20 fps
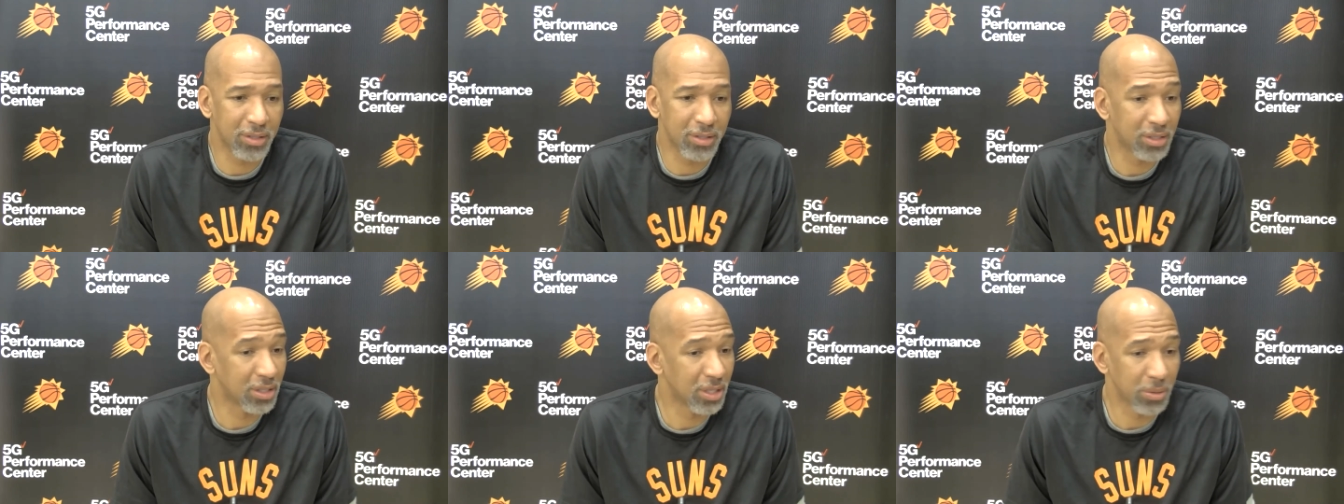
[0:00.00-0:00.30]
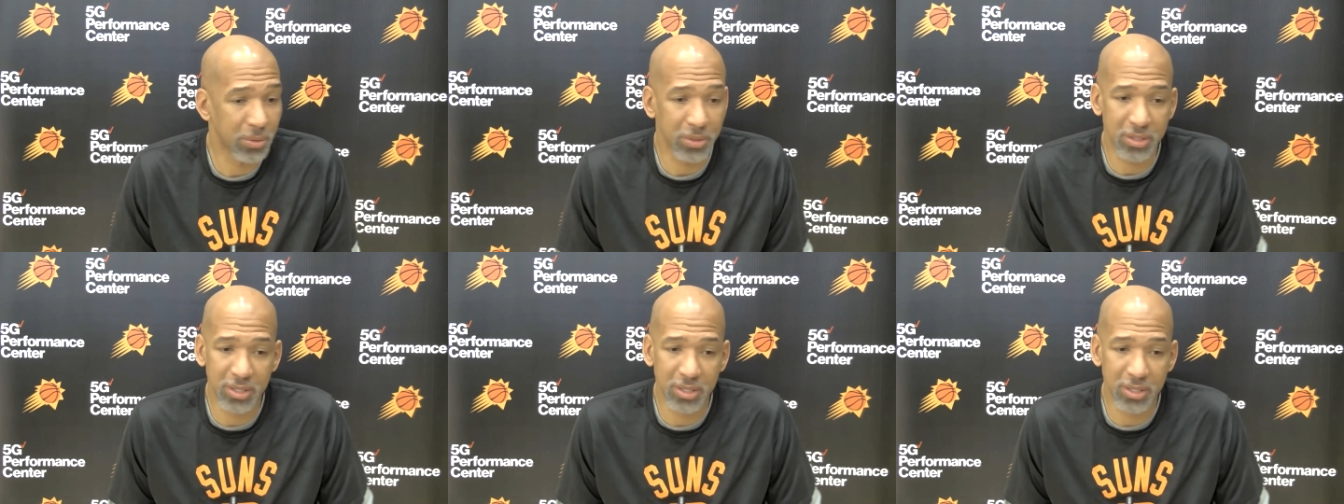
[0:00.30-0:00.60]
And then there
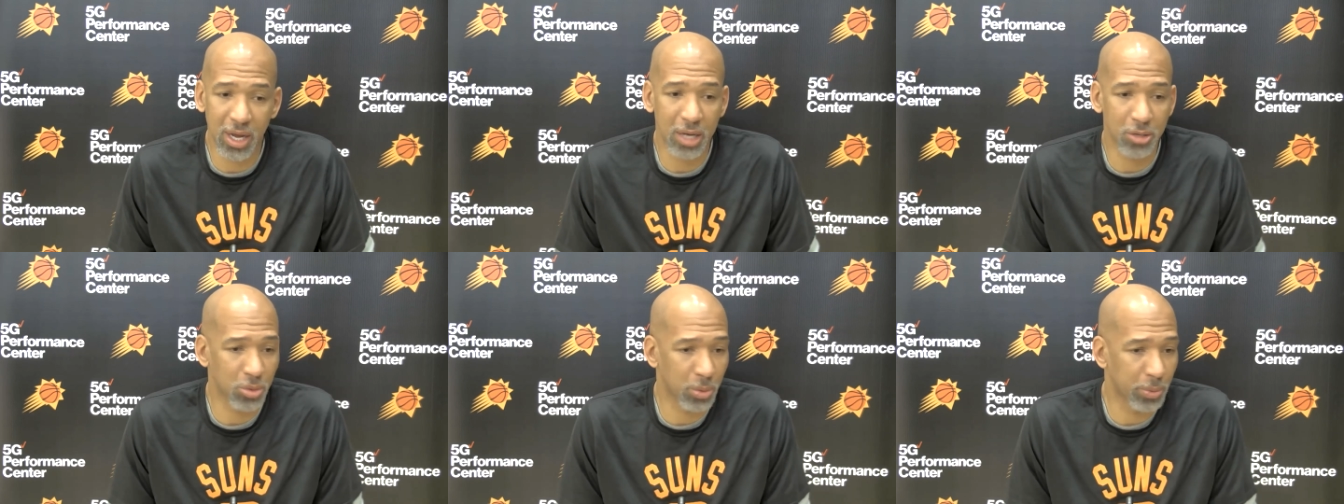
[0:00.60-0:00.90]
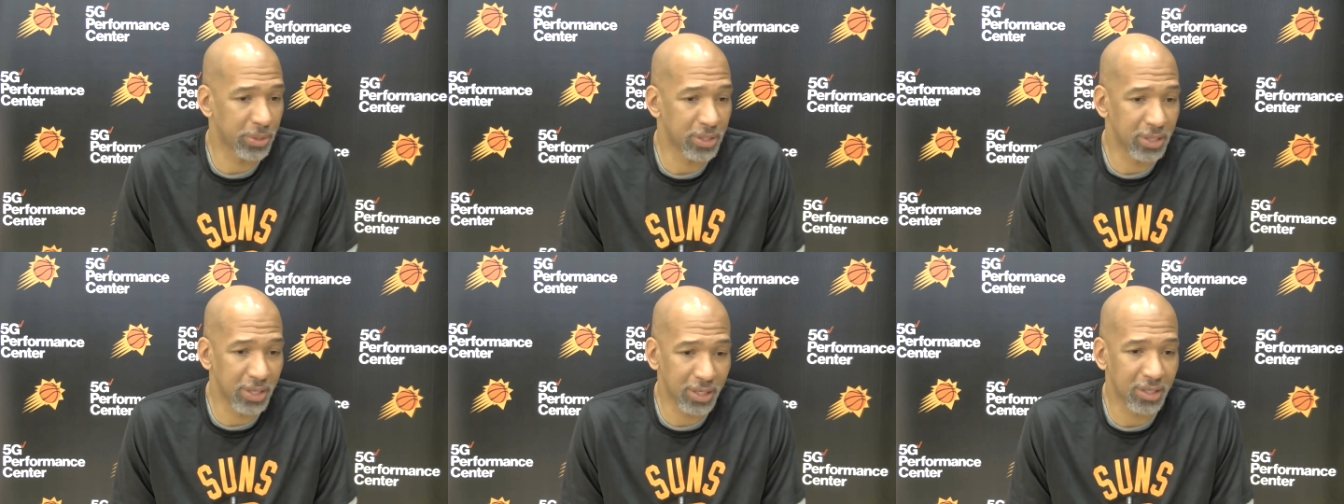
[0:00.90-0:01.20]
were times where
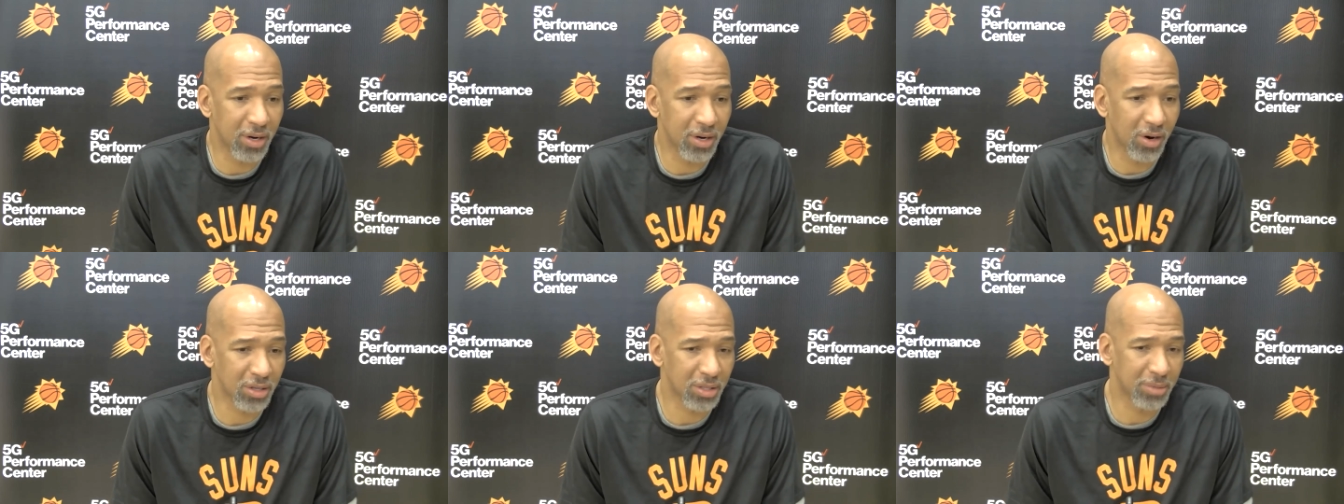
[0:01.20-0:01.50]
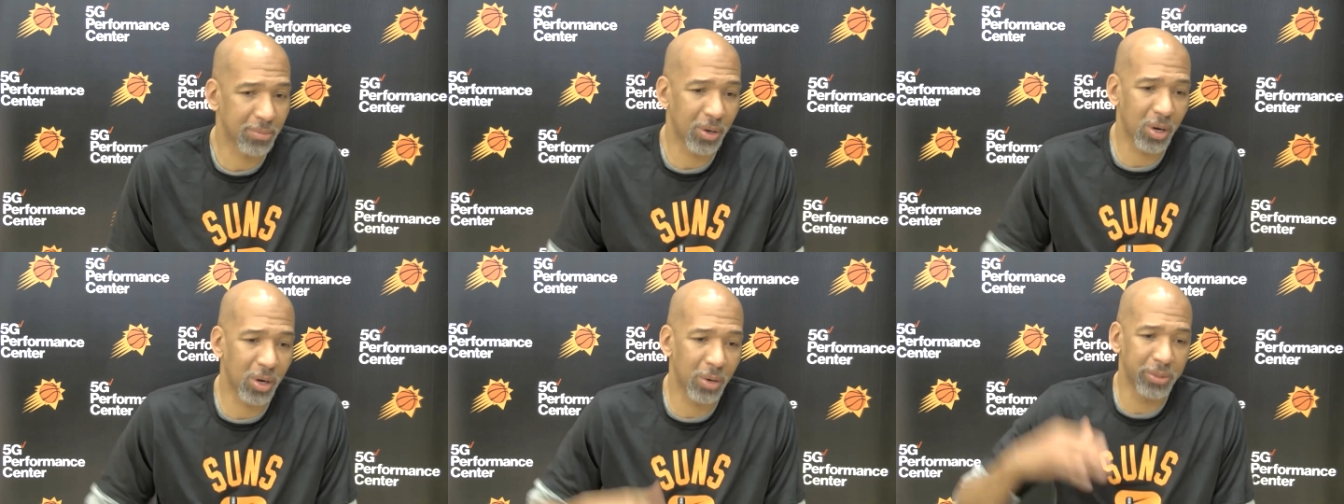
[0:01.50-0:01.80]
we did guard the
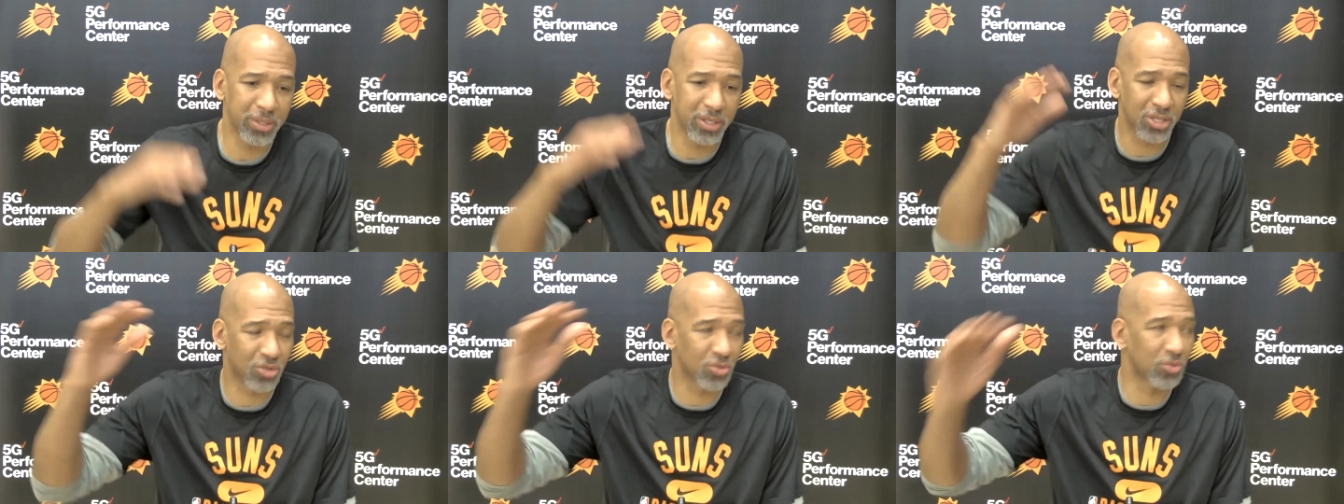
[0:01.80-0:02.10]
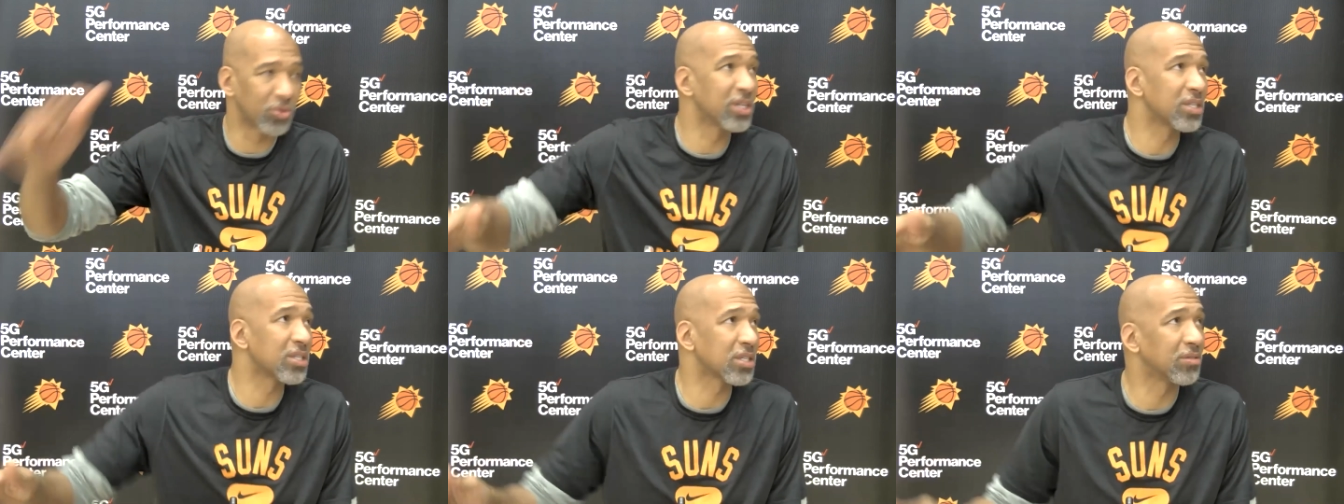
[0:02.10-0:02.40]
ball, we just
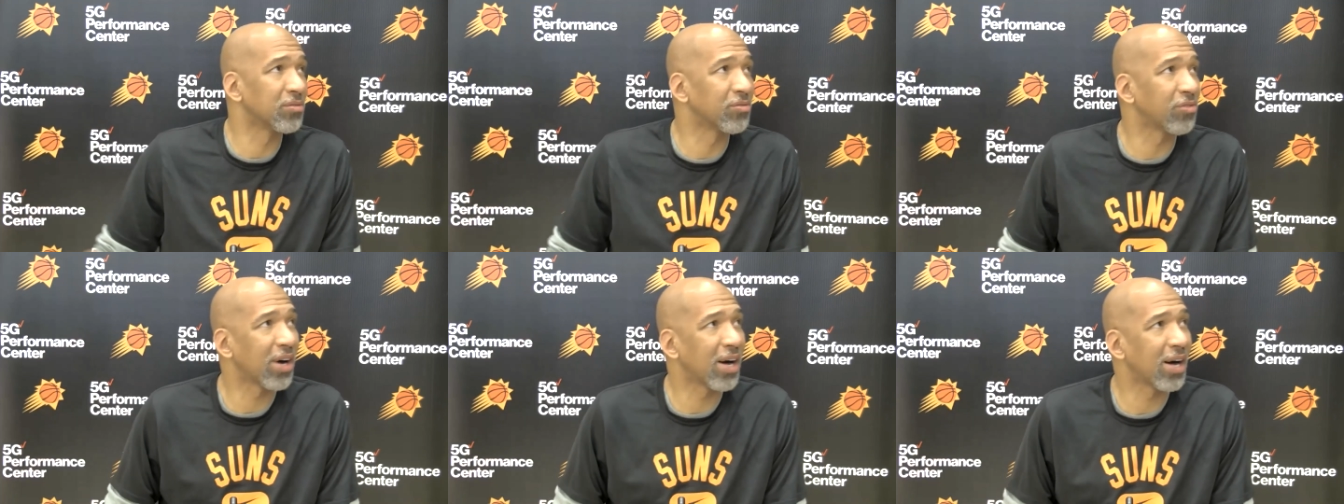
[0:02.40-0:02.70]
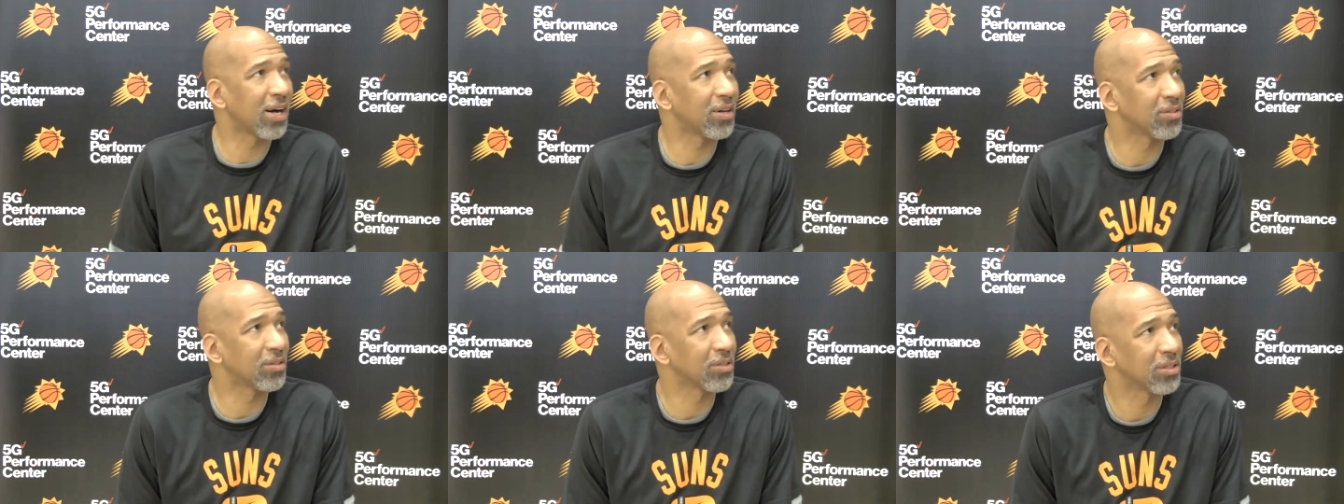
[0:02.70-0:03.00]
reached and
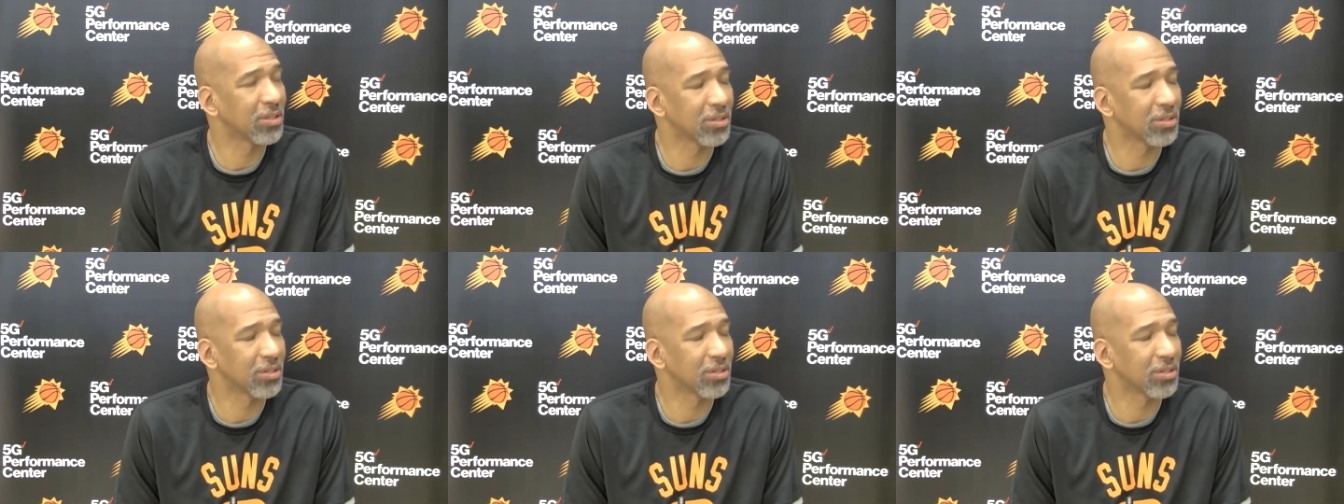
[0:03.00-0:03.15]
fouled,